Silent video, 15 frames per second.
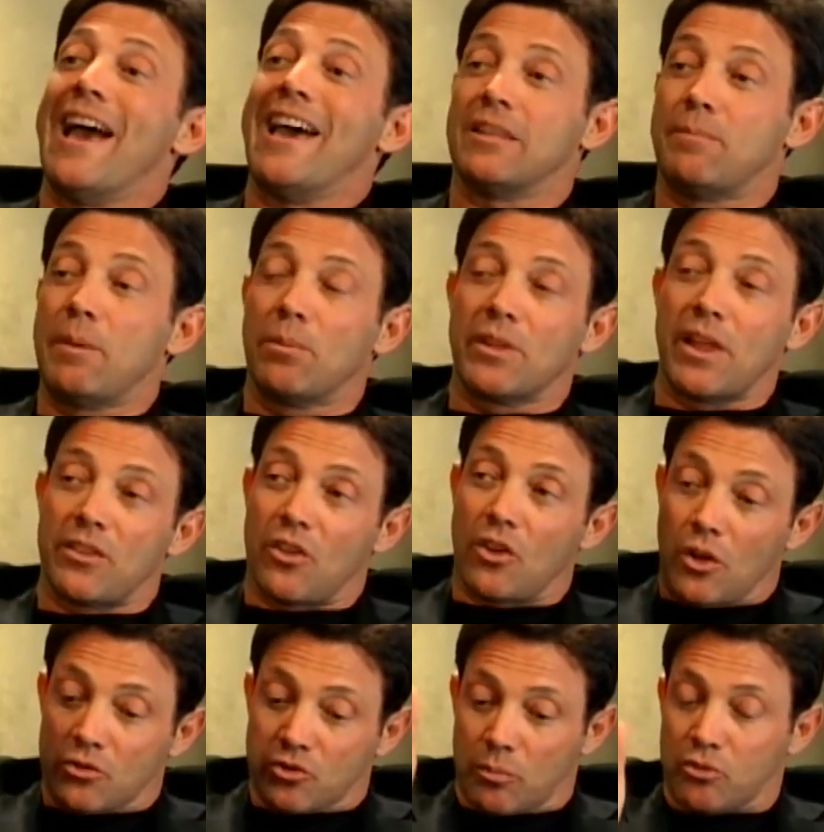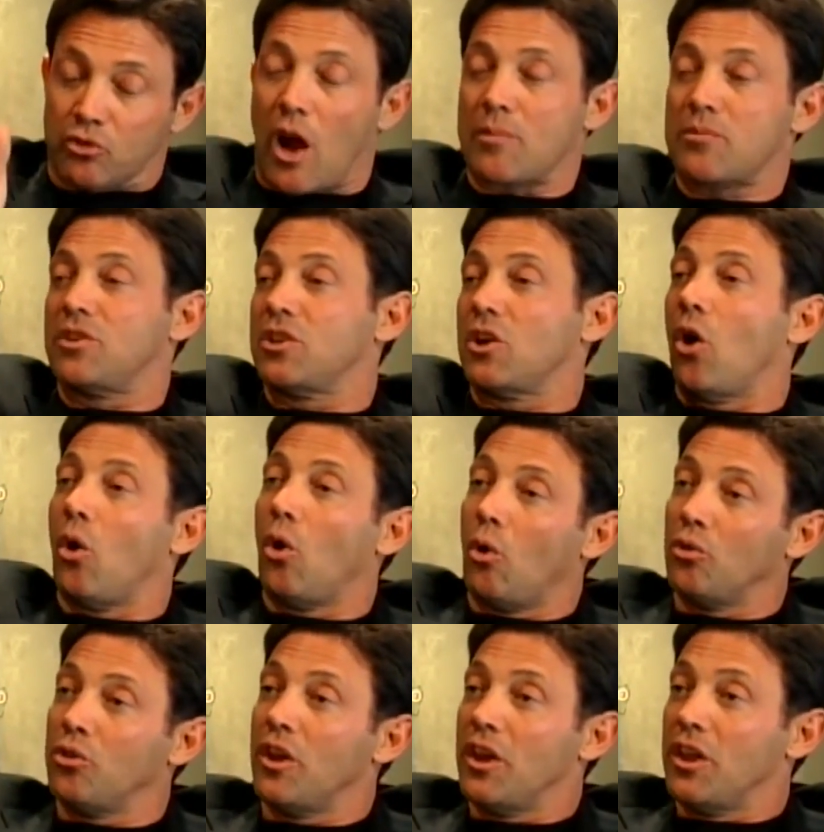Yeah. The people that subscribe to the
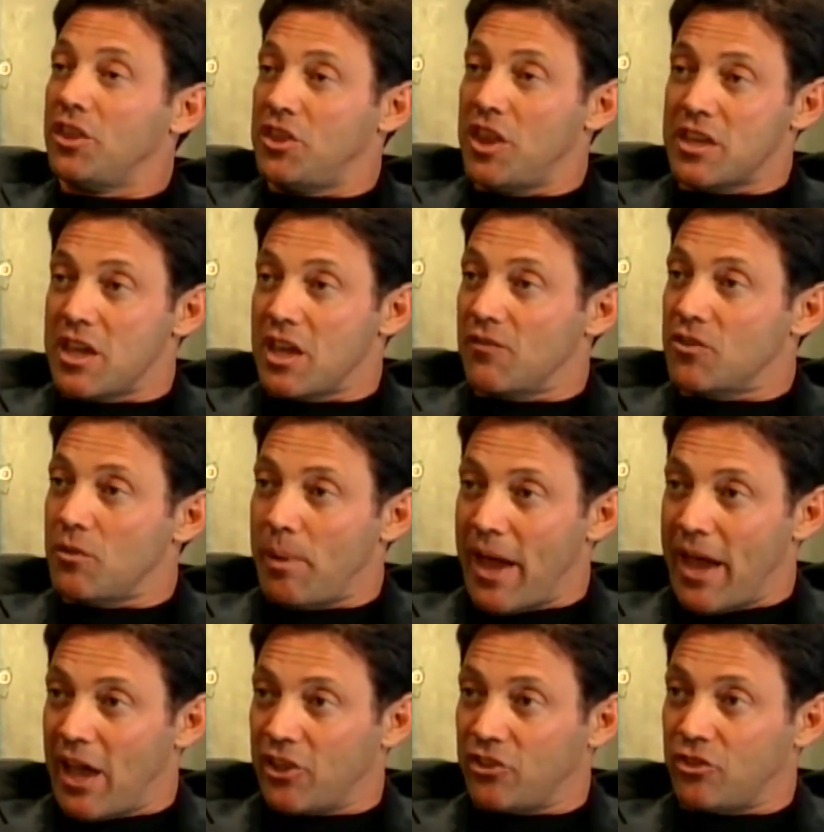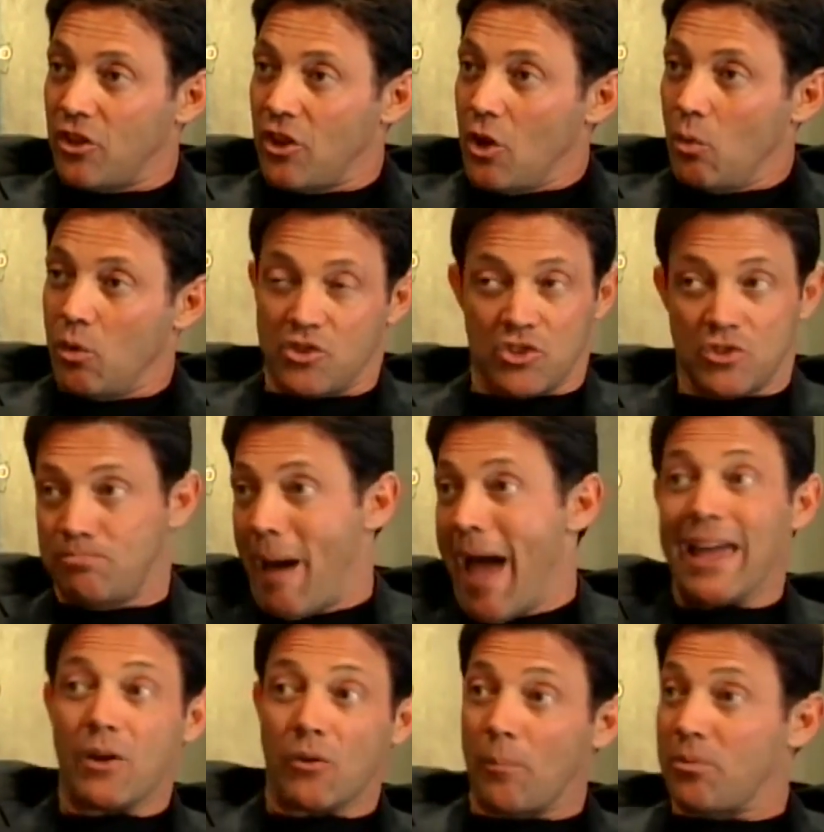old thinking of the past, which is
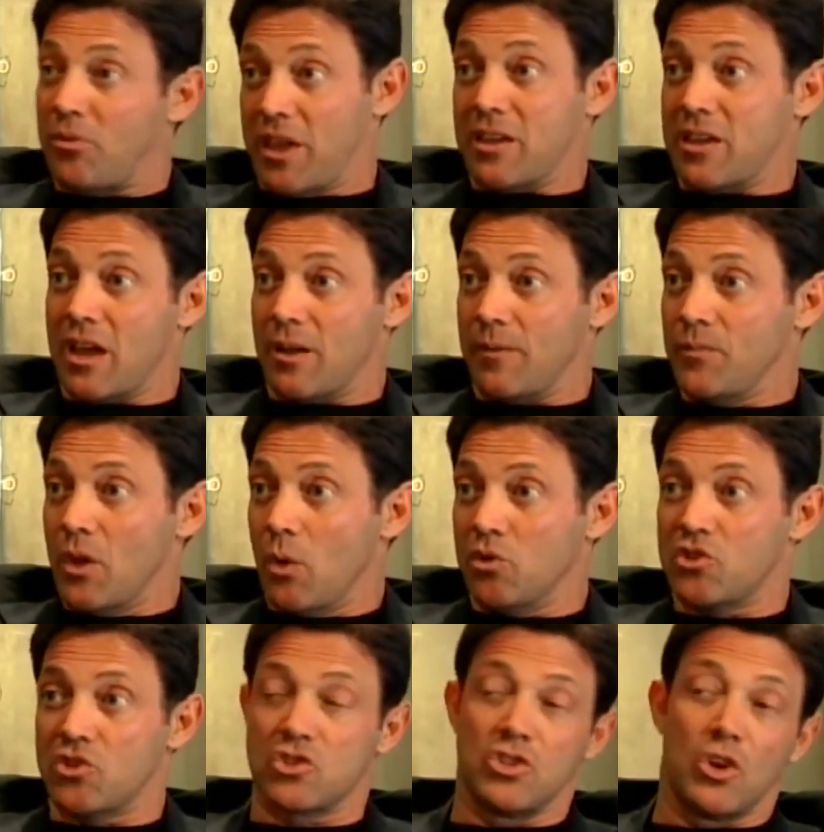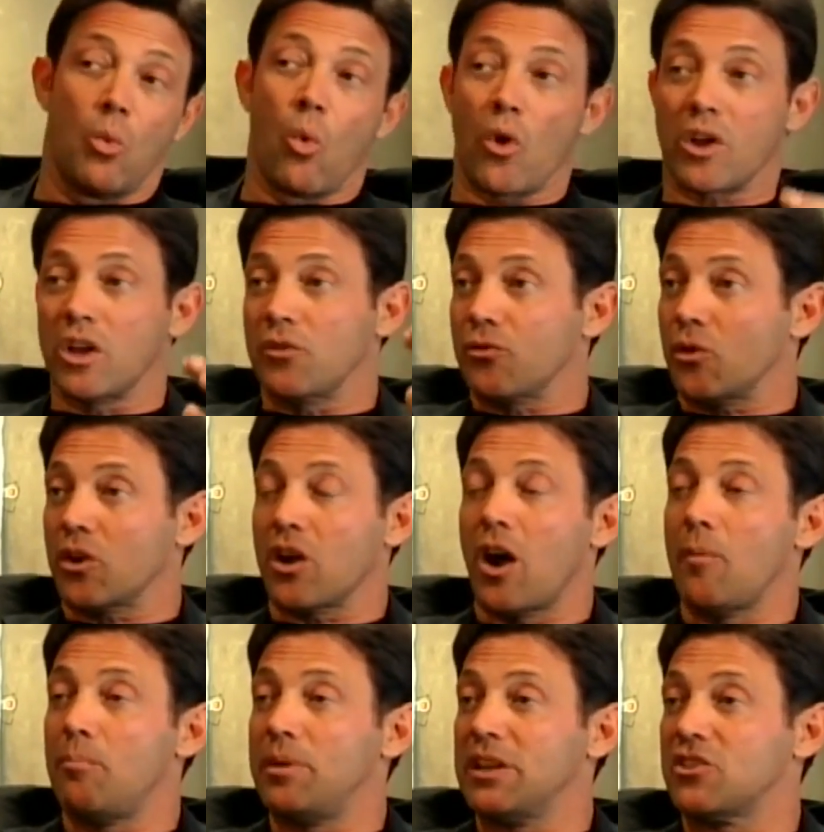bankrupt thinking, which is, you know, working for a
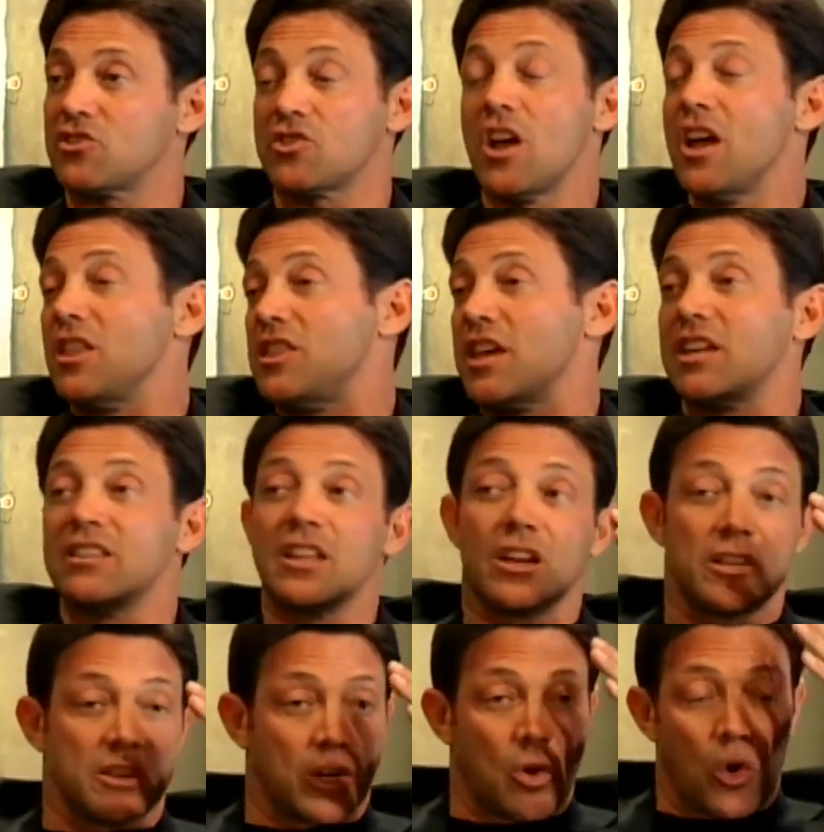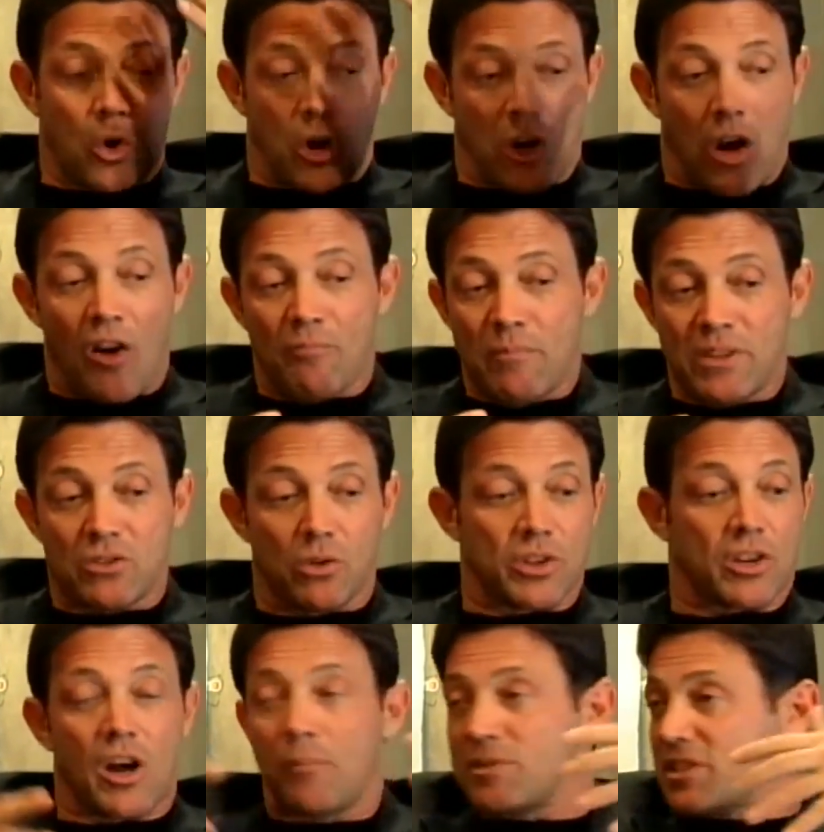company and just thinking that the government or
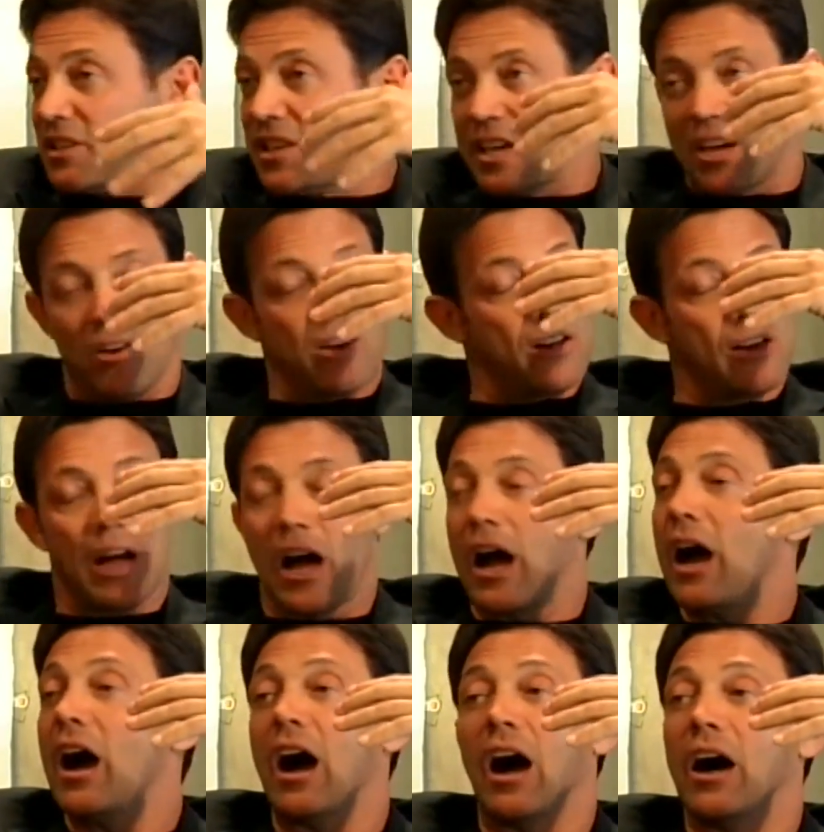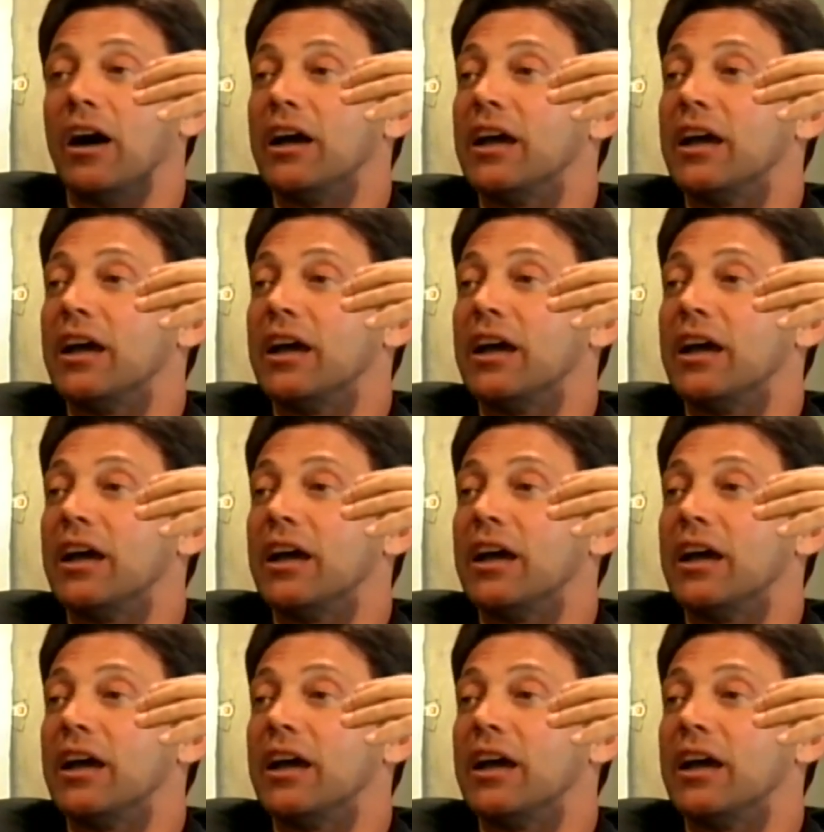the company's going to take care of you, uh-uh.